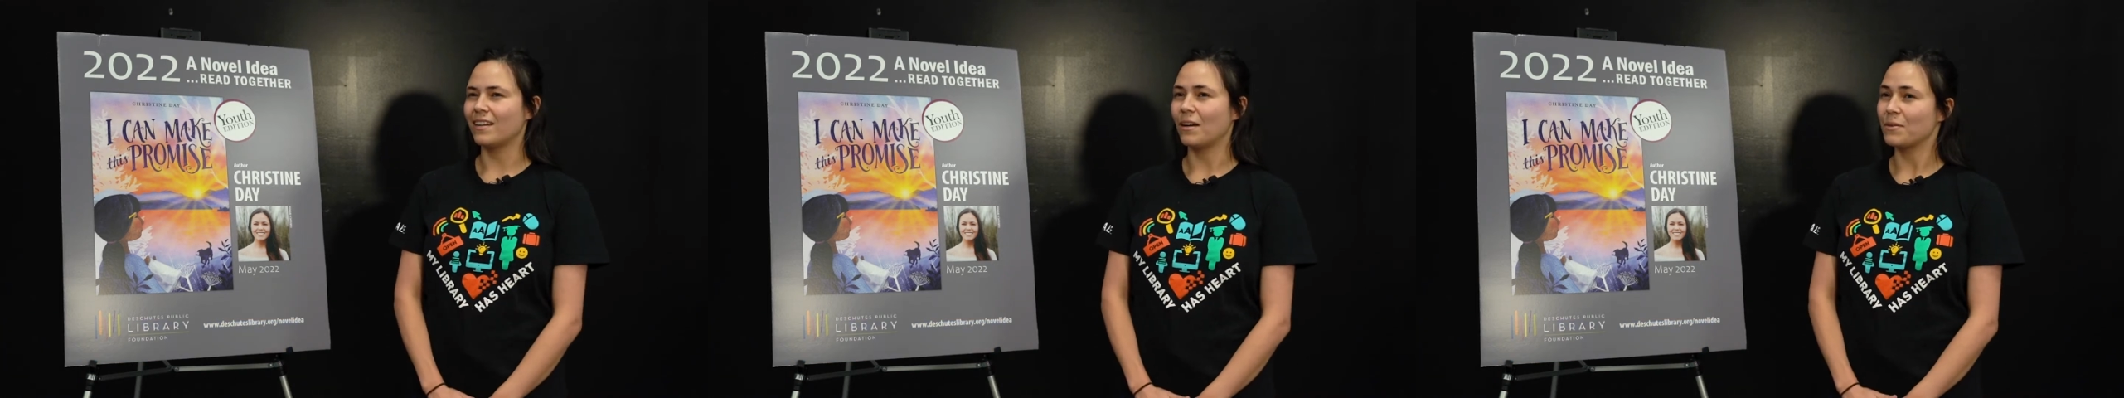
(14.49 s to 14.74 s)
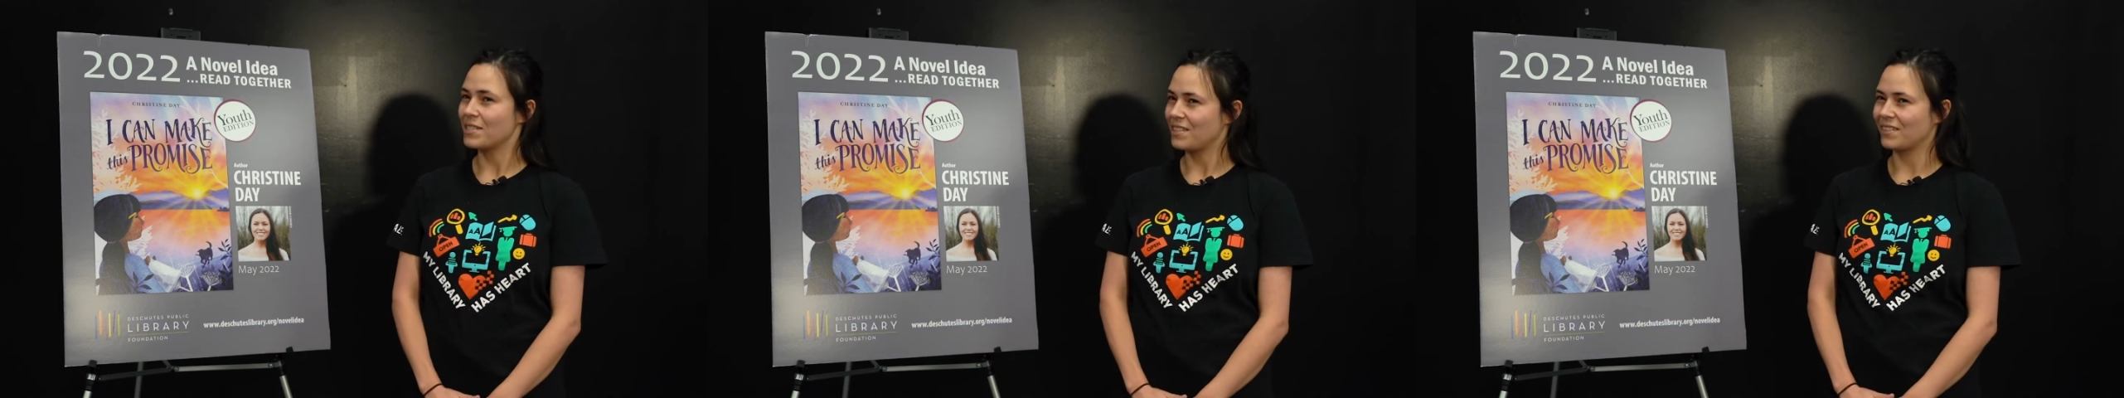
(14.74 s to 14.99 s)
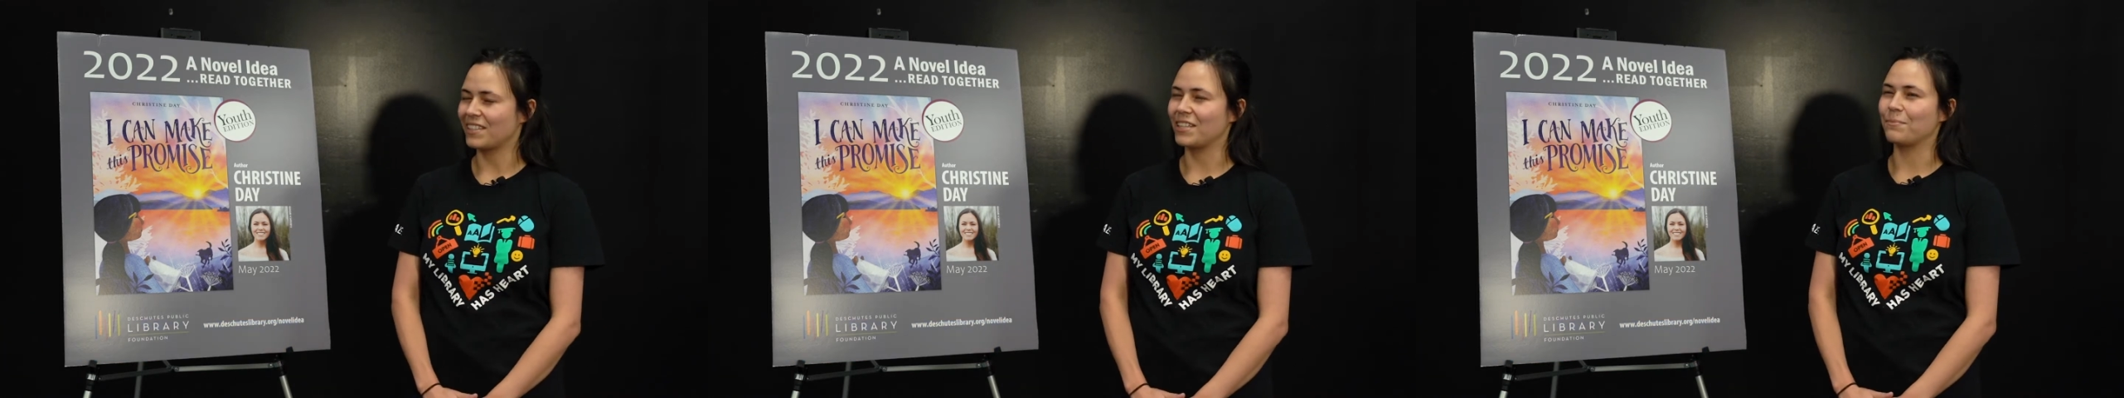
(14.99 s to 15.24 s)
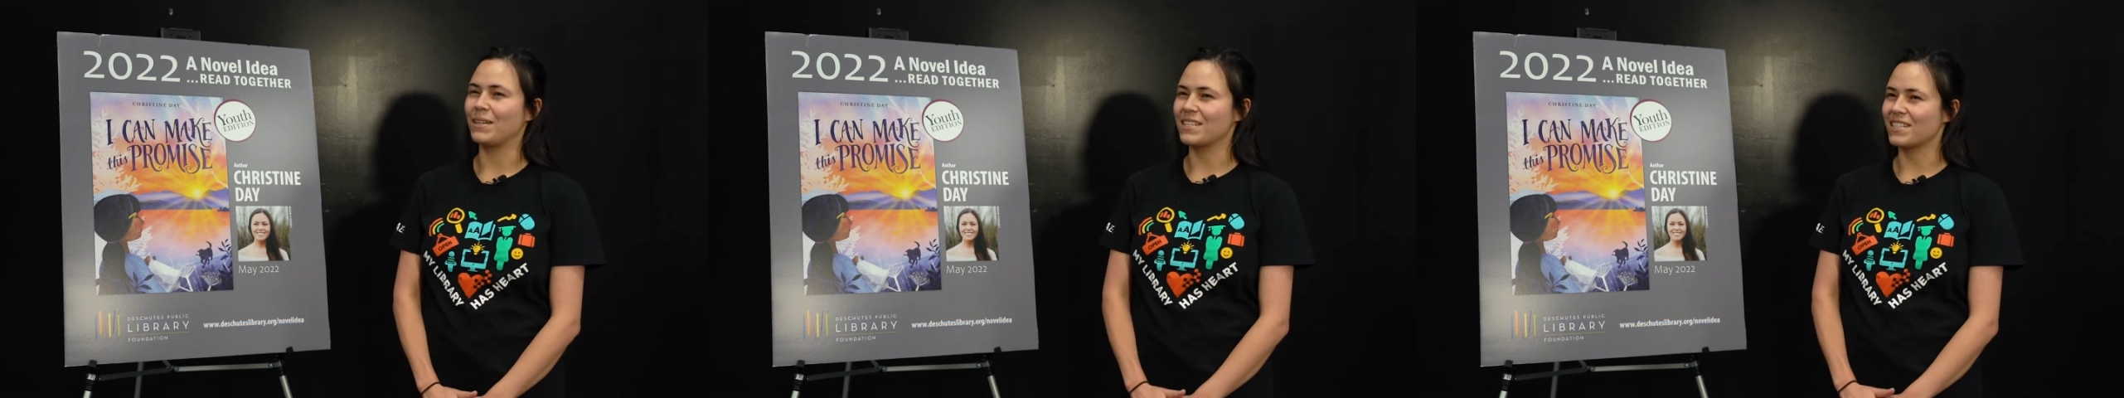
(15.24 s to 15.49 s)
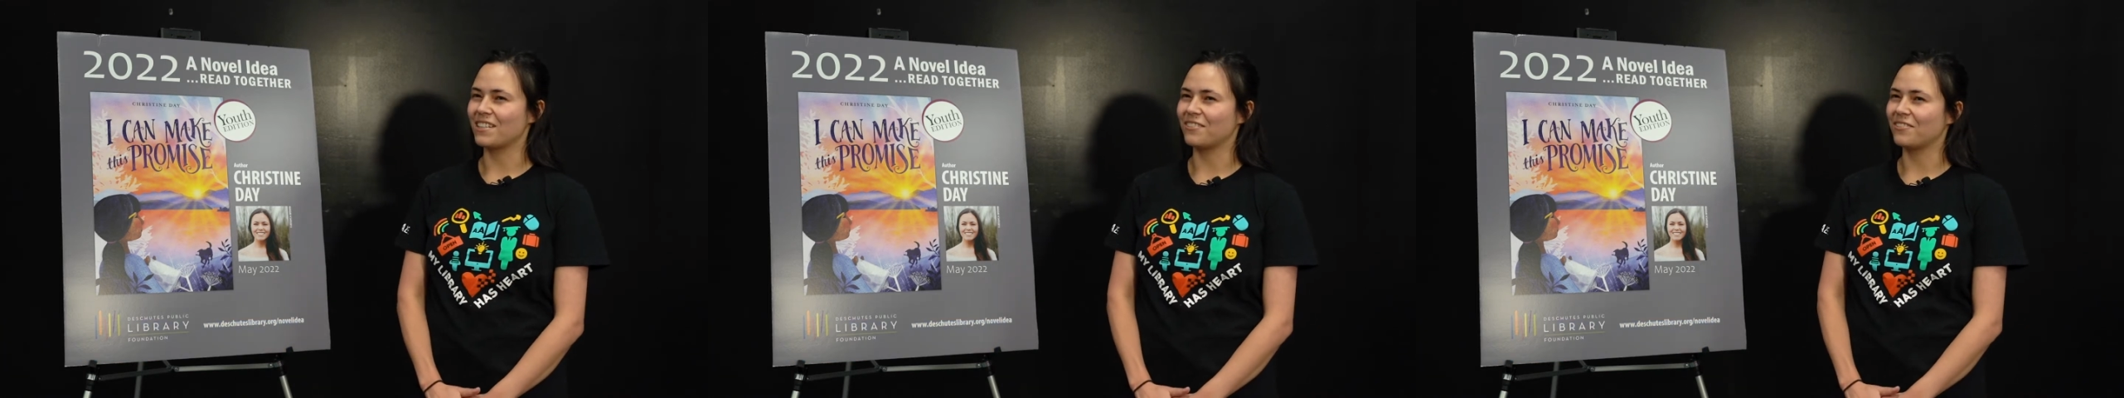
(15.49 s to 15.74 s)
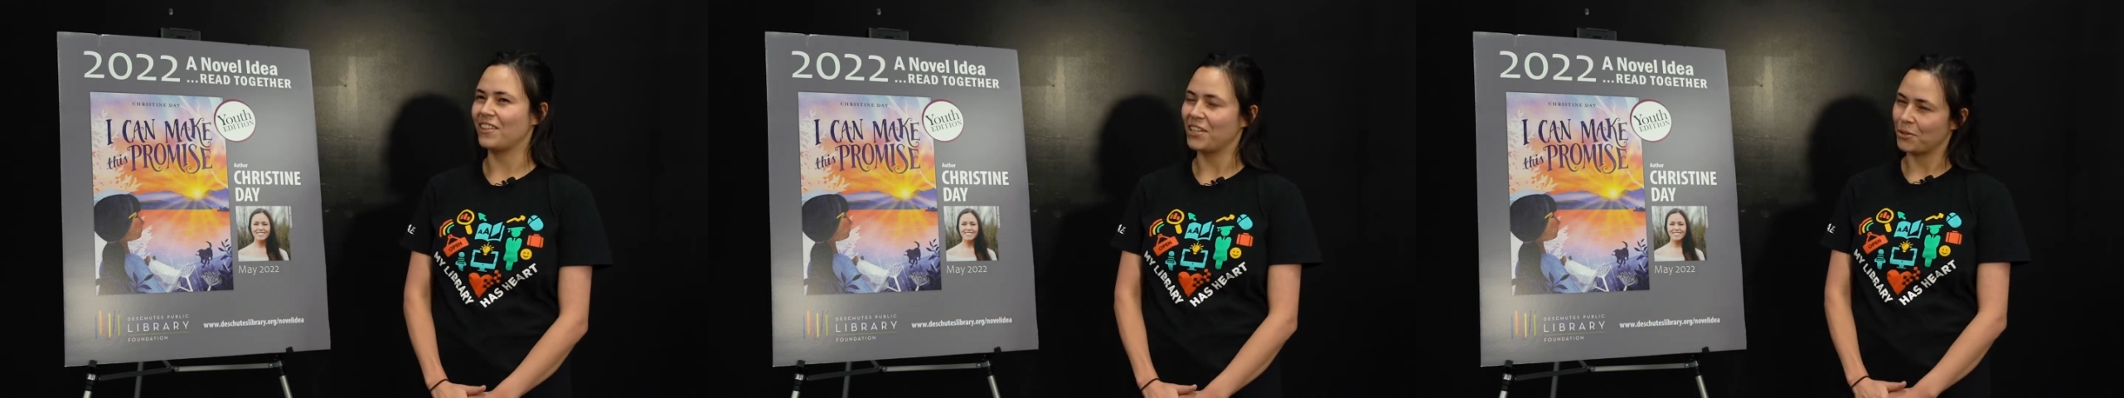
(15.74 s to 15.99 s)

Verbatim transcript: I was a young kid myself, I